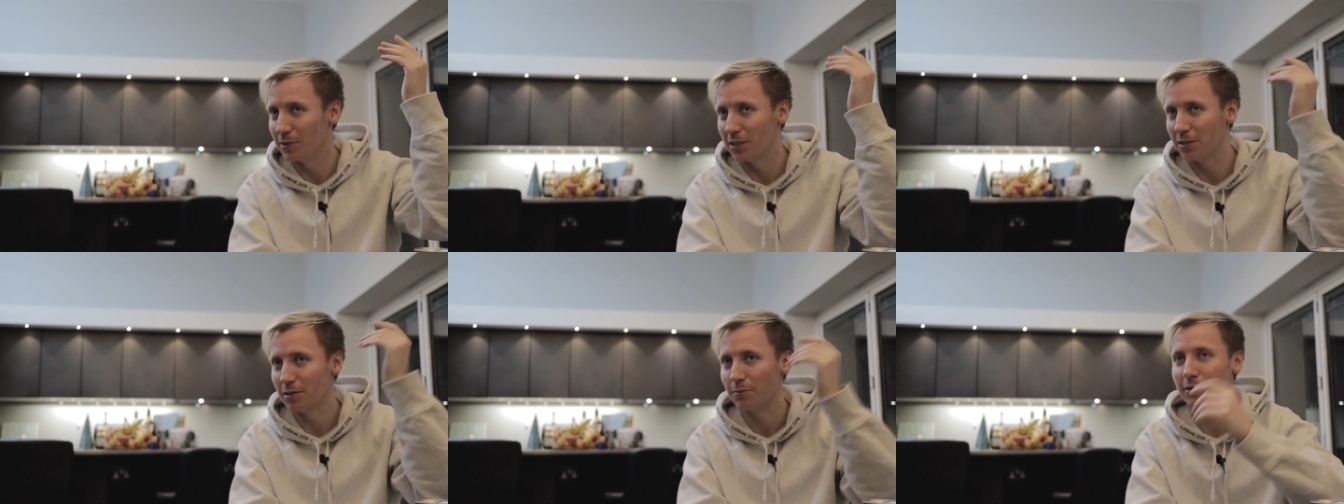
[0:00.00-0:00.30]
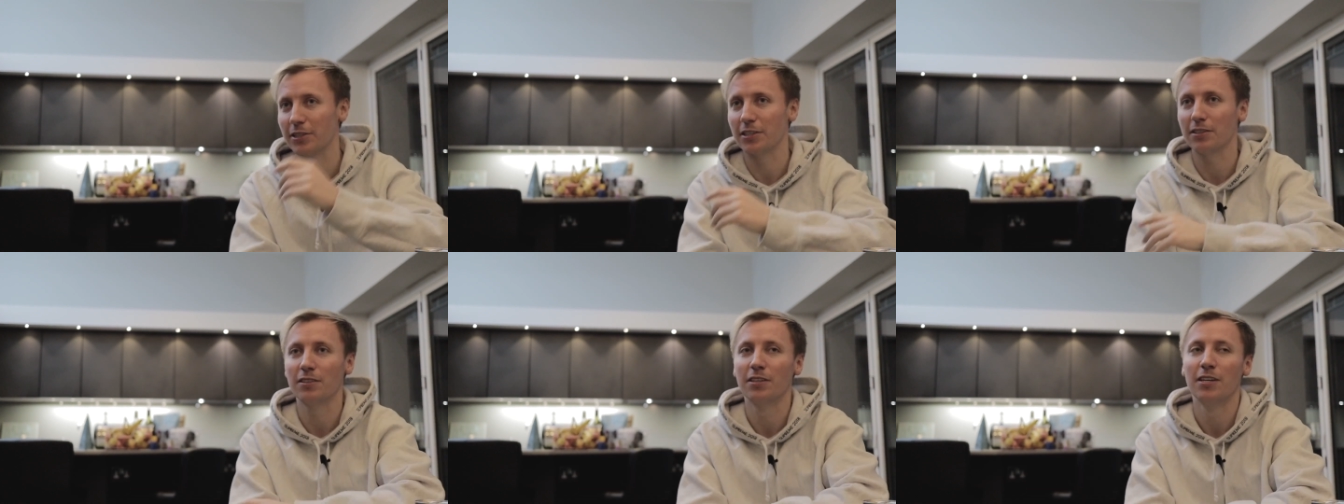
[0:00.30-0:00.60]
build and
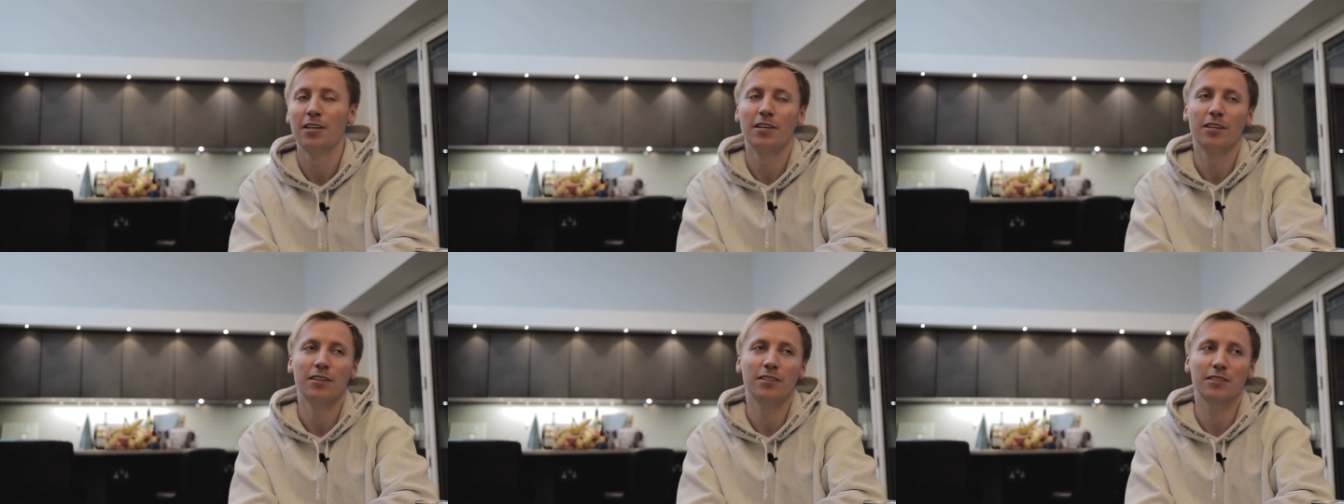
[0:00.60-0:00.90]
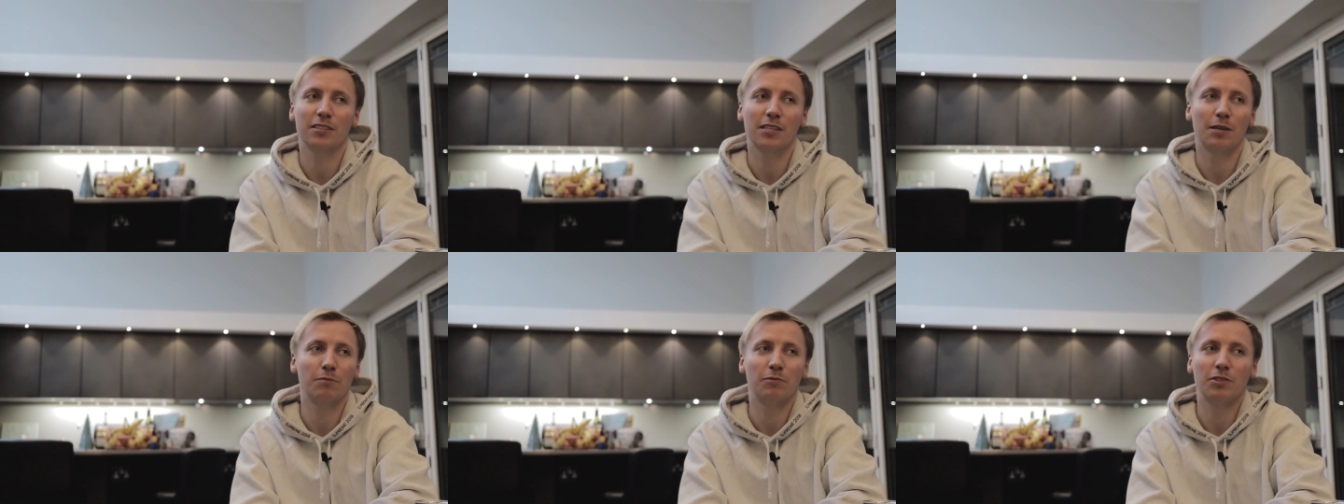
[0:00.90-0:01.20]
build,
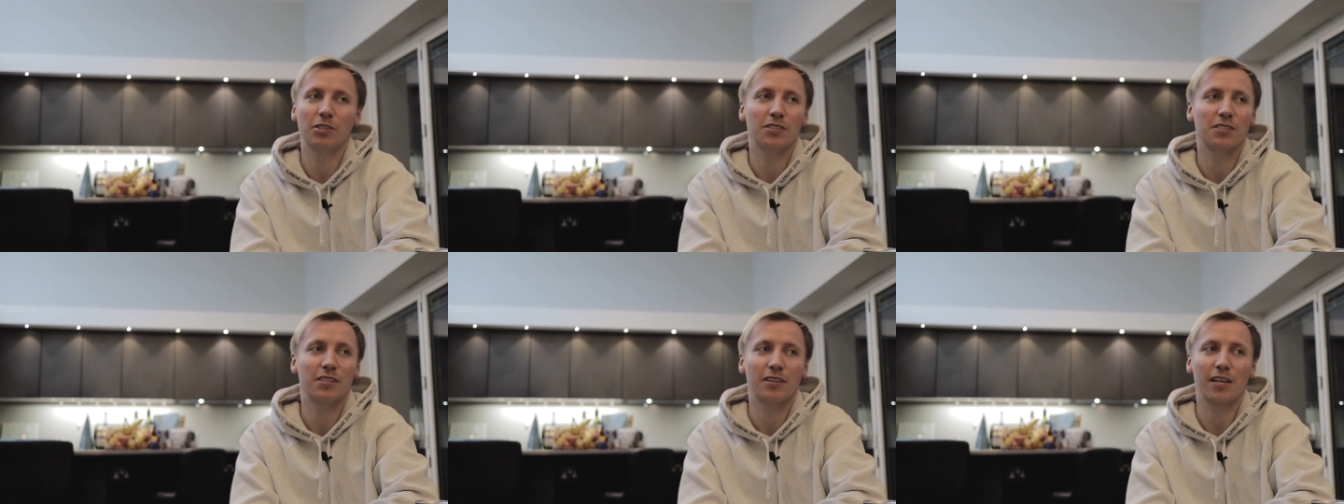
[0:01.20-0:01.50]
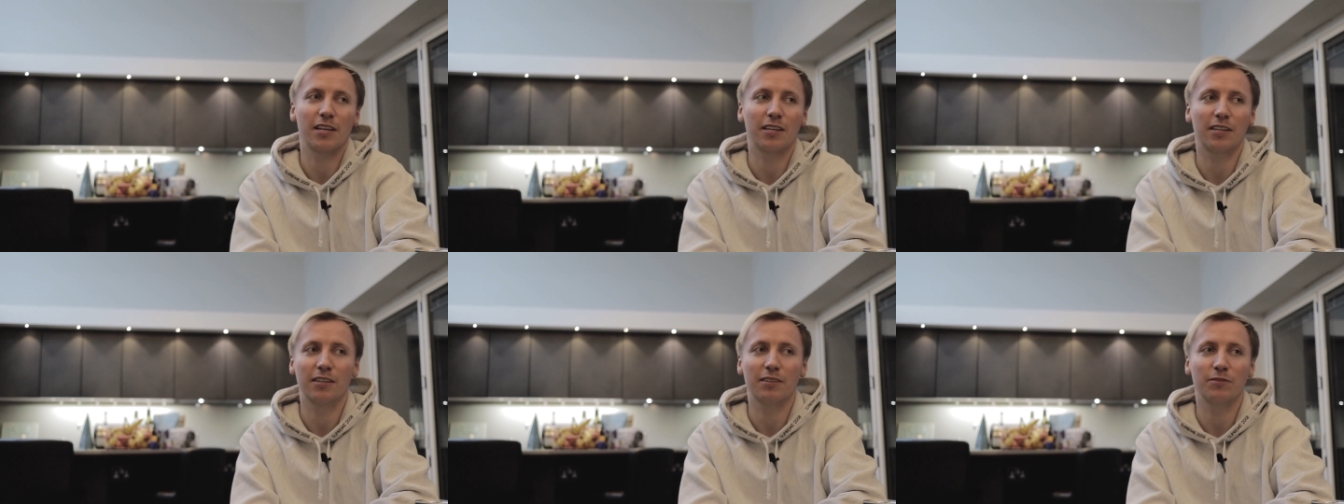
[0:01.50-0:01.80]
because I'm just
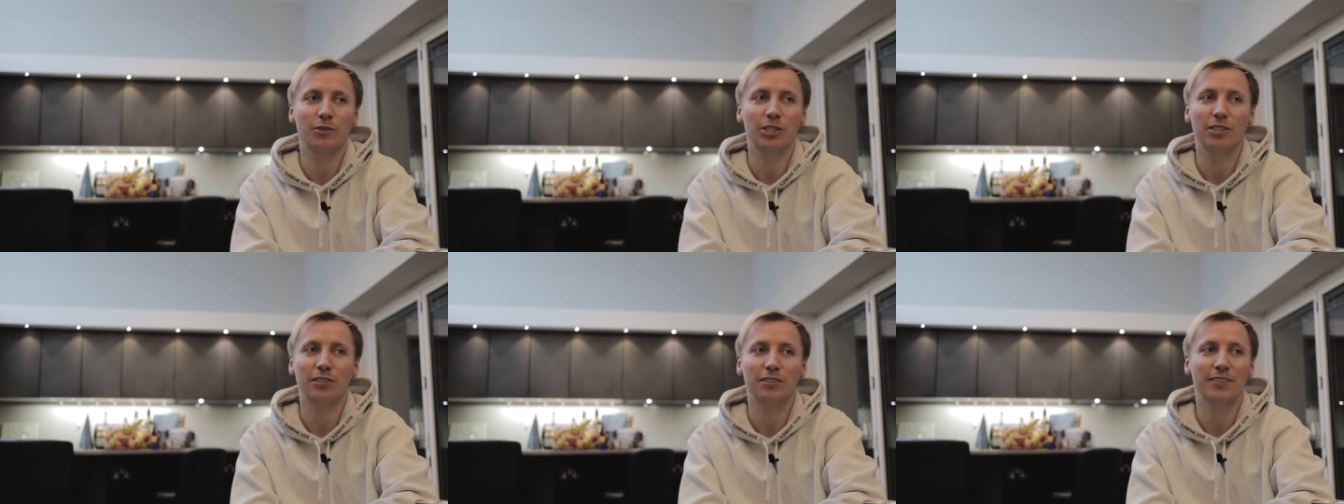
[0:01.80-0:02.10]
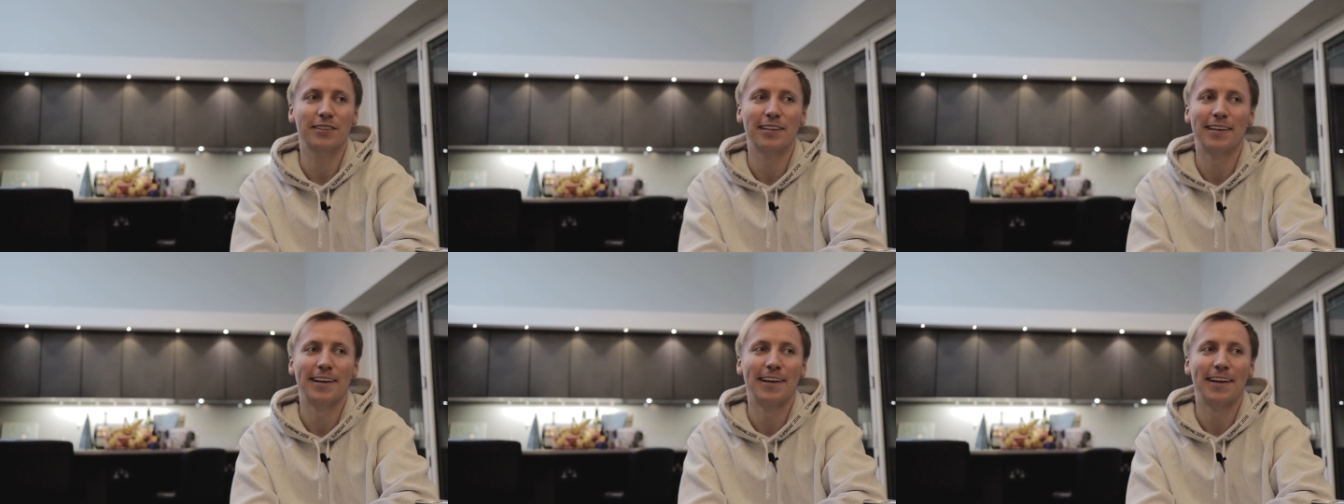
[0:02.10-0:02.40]
thinking,
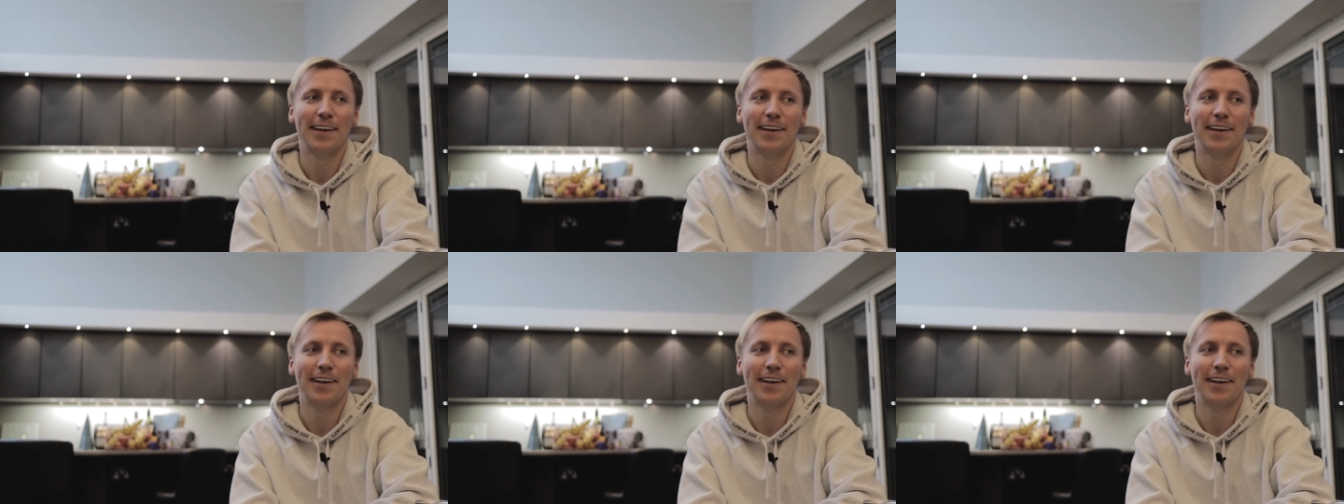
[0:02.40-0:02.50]
well,